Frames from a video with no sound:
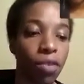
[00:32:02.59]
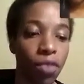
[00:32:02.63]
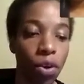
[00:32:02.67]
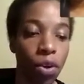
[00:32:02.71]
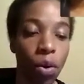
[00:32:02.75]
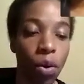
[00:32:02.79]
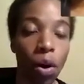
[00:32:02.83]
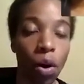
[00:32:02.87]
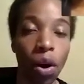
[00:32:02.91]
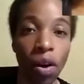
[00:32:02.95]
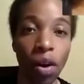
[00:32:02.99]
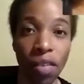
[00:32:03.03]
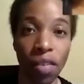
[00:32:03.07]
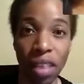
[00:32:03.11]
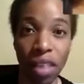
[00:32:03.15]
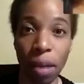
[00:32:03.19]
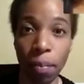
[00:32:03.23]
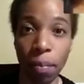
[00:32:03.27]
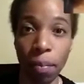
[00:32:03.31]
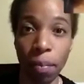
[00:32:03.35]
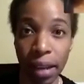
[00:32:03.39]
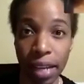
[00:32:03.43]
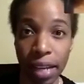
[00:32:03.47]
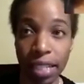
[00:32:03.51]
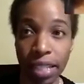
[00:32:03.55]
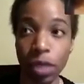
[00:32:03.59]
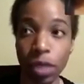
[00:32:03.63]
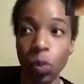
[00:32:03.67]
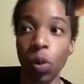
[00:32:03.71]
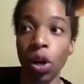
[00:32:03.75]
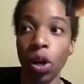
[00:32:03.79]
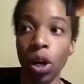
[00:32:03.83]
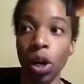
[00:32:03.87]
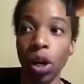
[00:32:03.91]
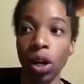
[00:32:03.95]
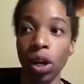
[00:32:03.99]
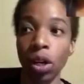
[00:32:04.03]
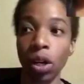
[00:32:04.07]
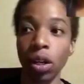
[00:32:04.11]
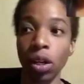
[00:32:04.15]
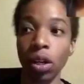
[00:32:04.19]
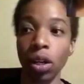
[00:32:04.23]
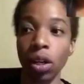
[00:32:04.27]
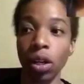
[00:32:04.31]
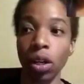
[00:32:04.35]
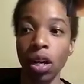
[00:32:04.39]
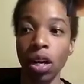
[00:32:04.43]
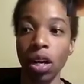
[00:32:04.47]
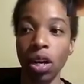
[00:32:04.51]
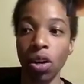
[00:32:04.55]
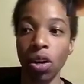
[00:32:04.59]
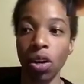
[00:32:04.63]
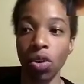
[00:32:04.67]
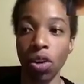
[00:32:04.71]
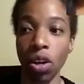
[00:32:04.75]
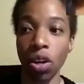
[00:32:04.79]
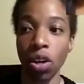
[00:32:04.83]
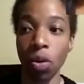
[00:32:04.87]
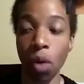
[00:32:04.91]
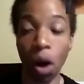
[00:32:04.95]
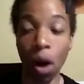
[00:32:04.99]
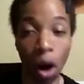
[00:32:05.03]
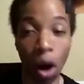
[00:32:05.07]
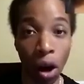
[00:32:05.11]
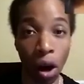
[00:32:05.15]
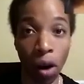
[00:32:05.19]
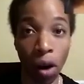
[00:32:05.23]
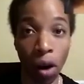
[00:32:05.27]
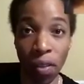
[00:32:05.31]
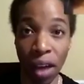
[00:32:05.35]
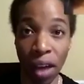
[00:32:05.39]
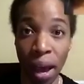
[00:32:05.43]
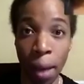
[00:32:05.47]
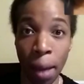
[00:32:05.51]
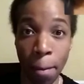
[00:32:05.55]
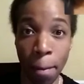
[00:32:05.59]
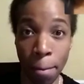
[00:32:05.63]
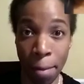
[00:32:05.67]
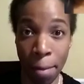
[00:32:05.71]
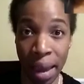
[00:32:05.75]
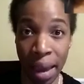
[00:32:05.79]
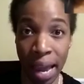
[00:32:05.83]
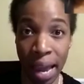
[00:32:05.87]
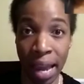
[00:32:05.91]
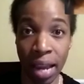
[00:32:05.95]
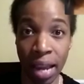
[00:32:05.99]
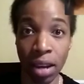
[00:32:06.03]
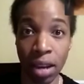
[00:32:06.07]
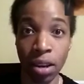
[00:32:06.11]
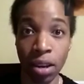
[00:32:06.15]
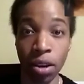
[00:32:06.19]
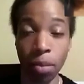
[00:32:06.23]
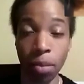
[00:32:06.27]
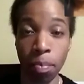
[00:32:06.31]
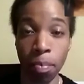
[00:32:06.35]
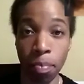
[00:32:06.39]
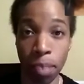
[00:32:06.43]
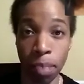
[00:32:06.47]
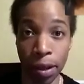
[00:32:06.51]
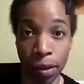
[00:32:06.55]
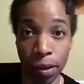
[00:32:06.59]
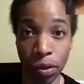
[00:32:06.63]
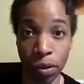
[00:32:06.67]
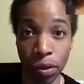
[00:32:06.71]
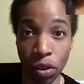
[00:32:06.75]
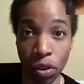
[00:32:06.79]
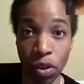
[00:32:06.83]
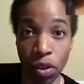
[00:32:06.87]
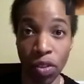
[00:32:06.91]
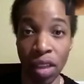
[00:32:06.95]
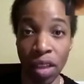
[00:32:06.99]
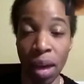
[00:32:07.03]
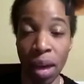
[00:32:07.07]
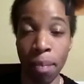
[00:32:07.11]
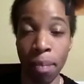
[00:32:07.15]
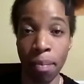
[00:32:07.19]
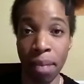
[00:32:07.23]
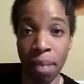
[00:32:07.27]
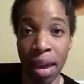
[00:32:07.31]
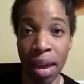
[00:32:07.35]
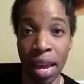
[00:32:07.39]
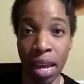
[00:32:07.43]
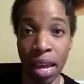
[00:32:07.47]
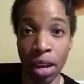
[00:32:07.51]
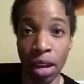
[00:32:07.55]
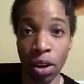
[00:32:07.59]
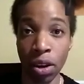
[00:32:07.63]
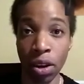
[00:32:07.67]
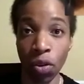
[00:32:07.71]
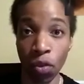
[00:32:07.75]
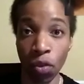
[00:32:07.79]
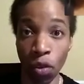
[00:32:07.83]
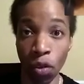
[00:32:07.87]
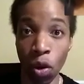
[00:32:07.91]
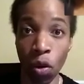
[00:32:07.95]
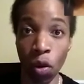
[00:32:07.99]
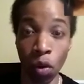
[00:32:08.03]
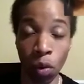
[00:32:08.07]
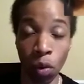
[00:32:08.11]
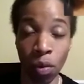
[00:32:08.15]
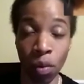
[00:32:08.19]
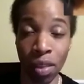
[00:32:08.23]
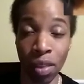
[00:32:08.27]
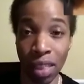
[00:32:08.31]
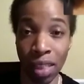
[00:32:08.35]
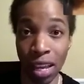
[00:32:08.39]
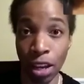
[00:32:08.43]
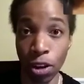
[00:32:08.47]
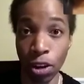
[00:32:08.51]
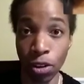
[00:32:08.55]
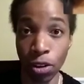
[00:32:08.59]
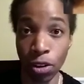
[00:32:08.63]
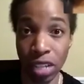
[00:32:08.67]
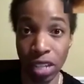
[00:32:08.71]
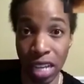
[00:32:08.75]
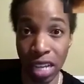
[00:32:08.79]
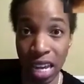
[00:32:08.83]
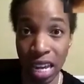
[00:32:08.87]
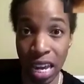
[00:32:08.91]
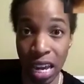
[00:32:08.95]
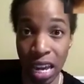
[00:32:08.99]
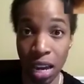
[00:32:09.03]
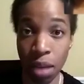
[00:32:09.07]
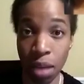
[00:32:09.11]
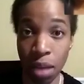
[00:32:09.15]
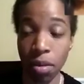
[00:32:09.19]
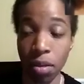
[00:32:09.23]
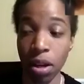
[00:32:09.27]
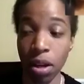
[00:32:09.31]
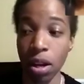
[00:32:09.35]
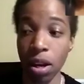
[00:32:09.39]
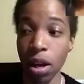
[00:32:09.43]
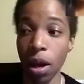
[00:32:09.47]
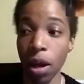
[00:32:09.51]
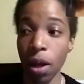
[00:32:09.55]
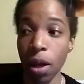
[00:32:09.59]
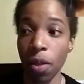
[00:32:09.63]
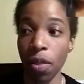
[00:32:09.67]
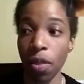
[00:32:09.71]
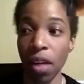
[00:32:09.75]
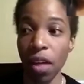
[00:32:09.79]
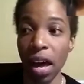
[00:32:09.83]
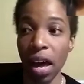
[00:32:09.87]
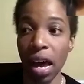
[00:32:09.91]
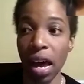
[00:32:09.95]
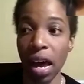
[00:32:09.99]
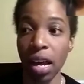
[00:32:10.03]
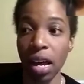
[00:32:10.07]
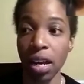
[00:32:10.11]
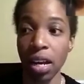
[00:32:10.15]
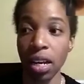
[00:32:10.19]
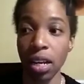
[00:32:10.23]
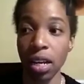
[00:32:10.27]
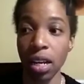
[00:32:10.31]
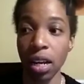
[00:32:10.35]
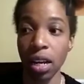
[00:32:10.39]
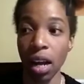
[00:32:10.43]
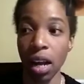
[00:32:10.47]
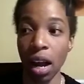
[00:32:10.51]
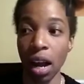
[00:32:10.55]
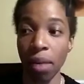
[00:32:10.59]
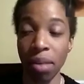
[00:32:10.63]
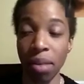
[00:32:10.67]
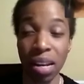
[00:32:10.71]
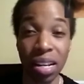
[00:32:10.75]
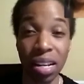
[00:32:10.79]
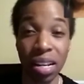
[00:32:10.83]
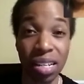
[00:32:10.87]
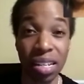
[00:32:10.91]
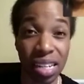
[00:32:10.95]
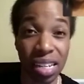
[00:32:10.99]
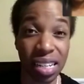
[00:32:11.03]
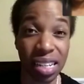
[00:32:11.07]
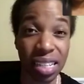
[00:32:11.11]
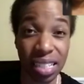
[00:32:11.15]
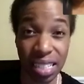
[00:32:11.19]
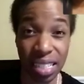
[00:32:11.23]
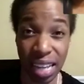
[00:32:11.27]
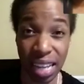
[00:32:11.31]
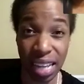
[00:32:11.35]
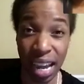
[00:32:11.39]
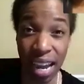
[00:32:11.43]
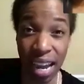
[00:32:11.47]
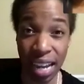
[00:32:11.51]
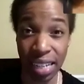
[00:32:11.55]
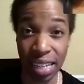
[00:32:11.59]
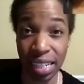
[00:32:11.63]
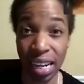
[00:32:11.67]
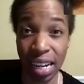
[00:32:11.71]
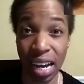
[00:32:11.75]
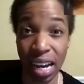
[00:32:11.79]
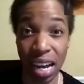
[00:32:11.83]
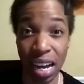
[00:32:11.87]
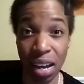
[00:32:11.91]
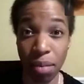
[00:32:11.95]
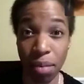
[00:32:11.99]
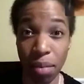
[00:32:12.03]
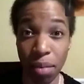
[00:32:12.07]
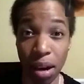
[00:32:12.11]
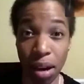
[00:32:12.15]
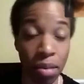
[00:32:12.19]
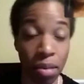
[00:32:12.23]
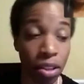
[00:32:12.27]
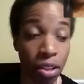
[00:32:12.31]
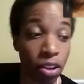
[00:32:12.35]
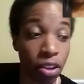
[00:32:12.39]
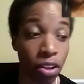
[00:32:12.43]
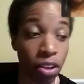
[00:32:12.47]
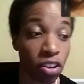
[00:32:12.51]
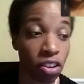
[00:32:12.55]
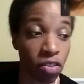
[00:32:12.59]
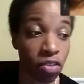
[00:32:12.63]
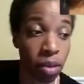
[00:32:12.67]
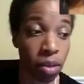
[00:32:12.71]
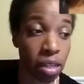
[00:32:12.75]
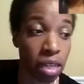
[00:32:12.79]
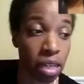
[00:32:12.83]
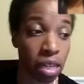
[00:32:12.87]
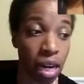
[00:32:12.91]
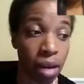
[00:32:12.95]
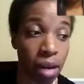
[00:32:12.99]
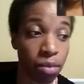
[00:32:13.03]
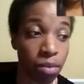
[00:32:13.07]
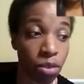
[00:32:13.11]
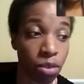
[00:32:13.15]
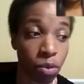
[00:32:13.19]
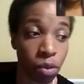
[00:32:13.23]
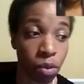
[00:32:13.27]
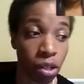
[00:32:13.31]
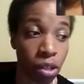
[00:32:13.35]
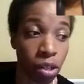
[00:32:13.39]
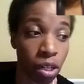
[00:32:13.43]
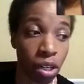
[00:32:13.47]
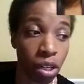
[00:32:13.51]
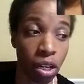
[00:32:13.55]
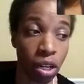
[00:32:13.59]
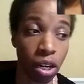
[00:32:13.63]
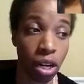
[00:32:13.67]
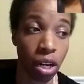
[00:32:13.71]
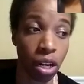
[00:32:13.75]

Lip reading: you are in that place where you are that main builder and that main grower within your team, that, I mean, it does take time. I mean, there have been times where